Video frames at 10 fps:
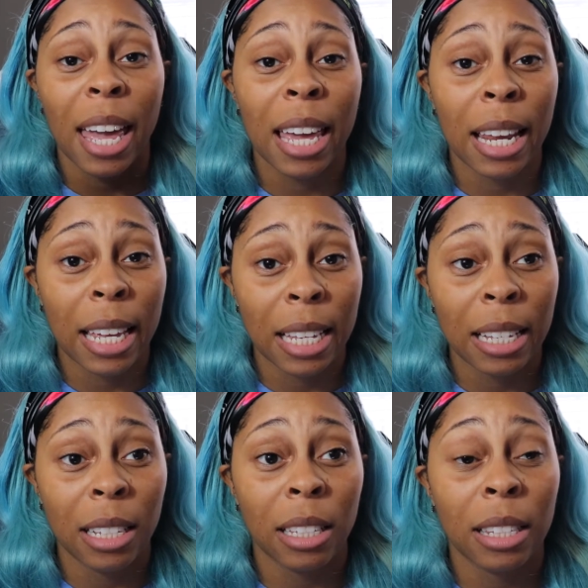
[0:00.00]

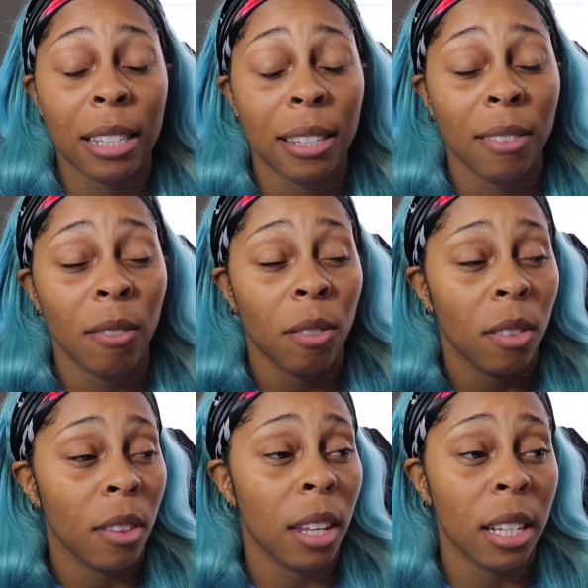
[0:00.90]

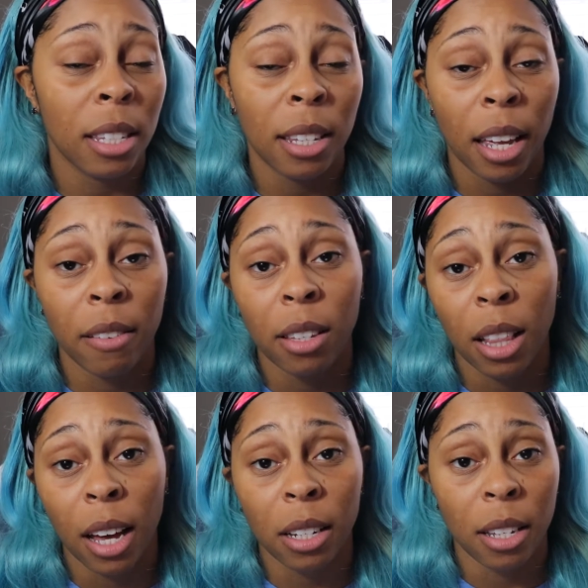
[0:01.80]
It saves a
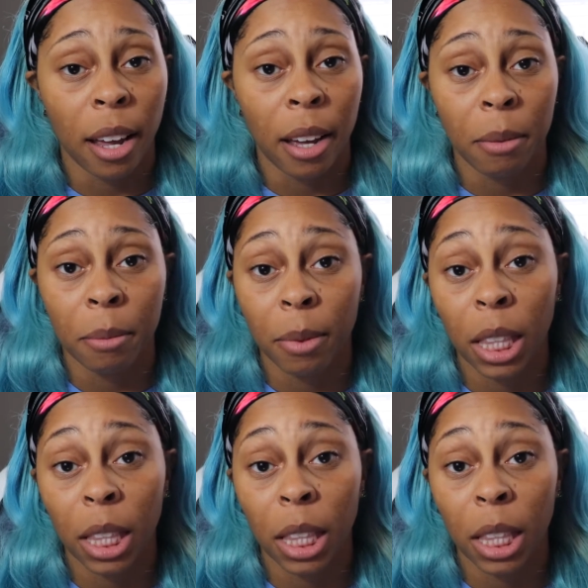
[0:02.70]
lot of time.